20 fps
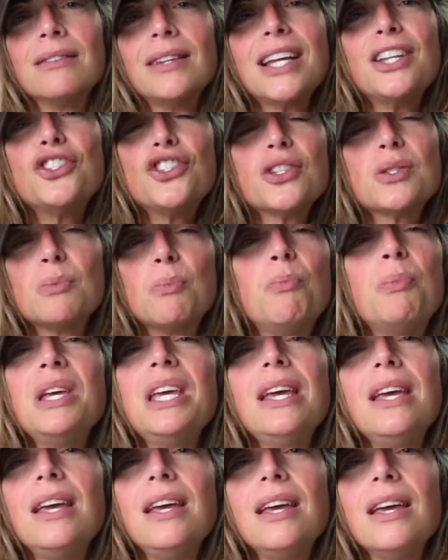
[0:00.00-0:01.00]
Like, just
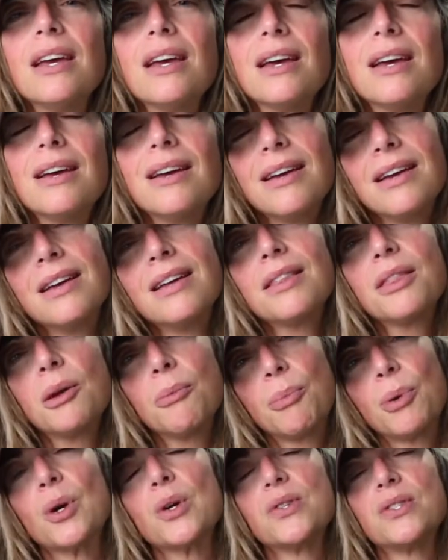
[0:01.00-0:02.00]
be
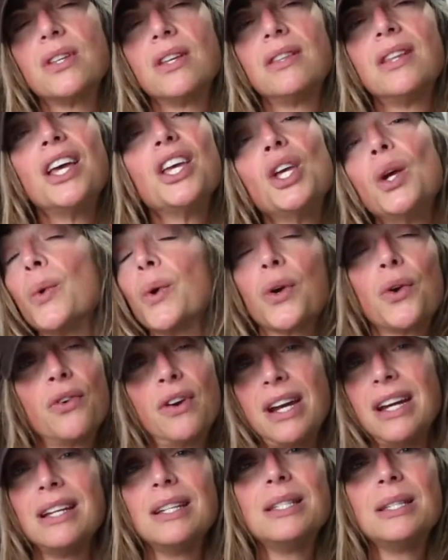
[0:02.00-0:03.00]
the person that you were
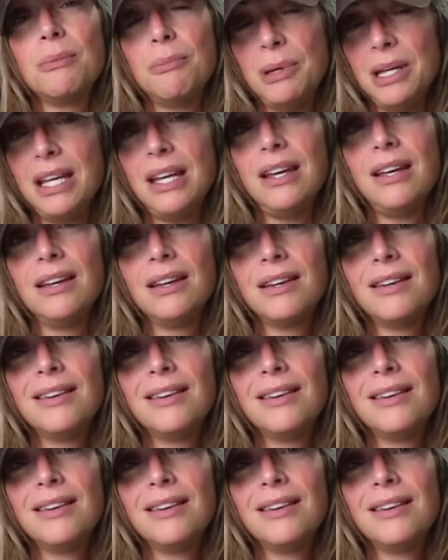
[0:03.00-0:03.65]
created to be,